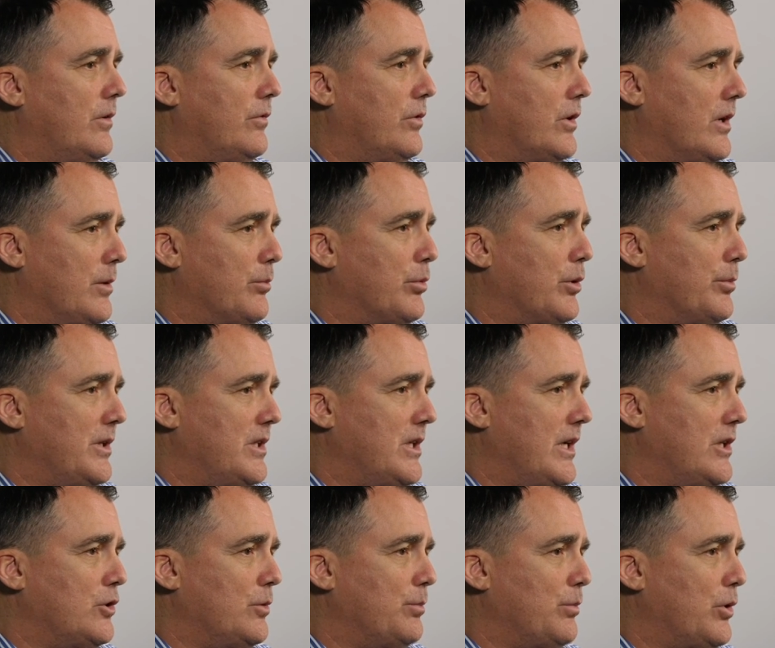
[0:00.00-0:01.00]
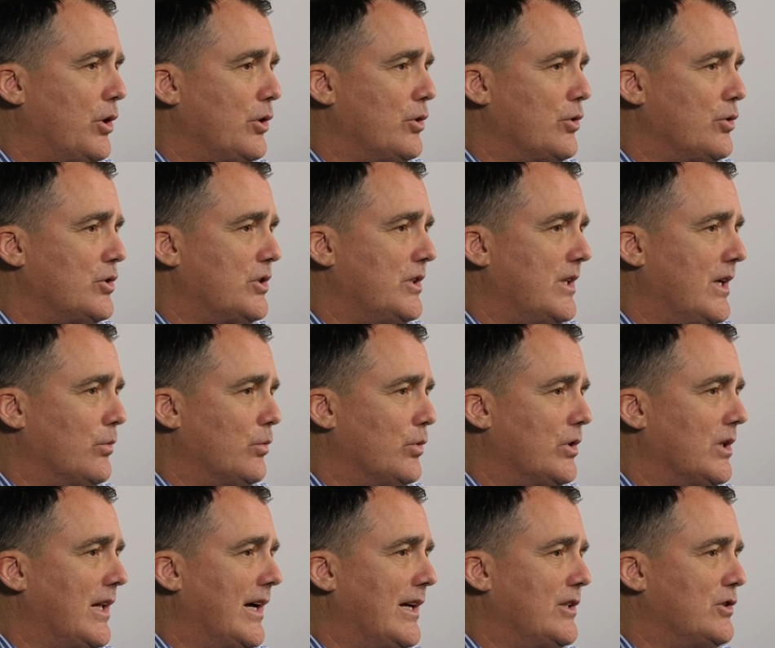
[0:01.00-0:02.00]
our implementation partners that
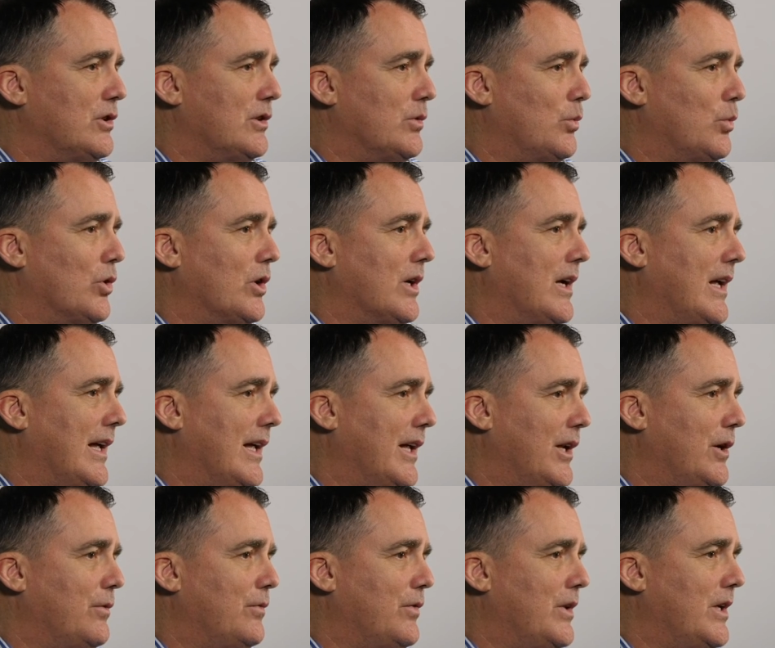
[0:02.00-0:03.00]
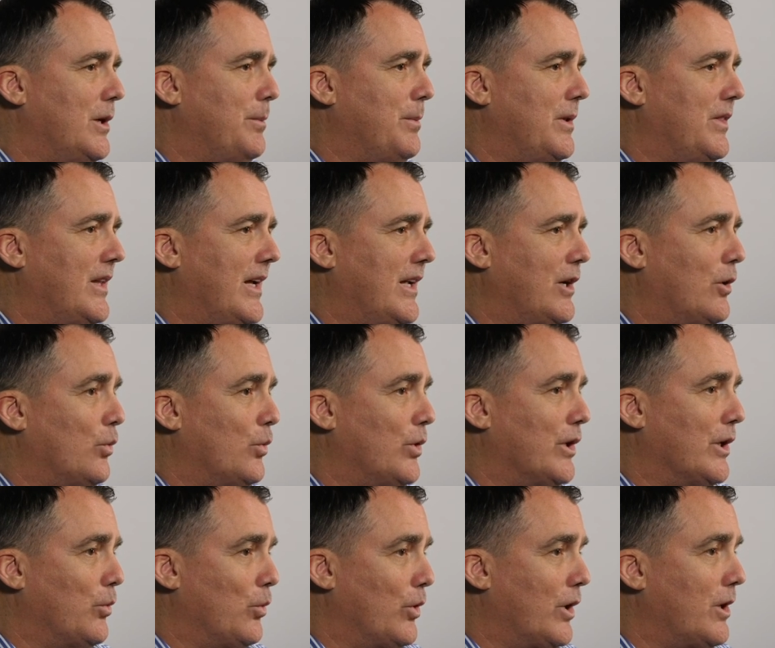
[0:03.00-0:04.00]
realize that we're ahead of them and they don't
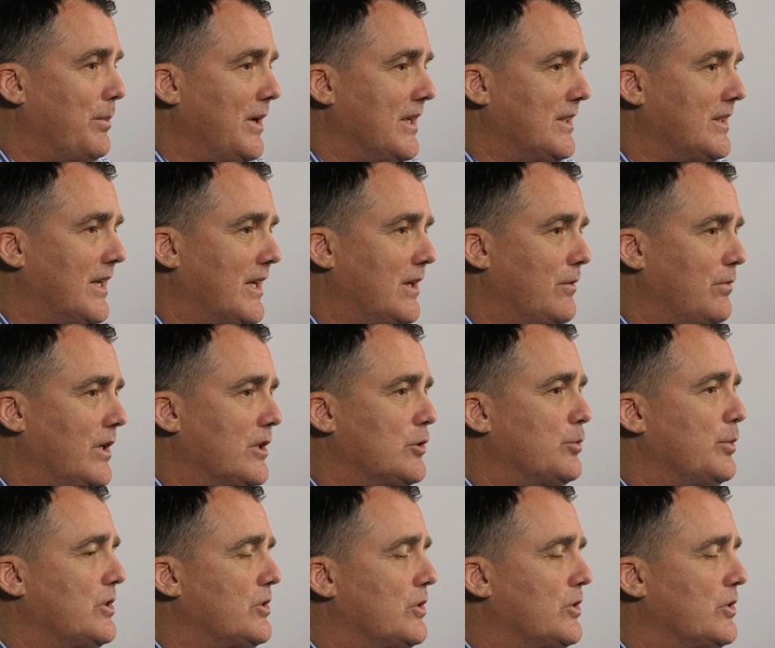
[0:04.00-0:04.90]
really want to make that investment,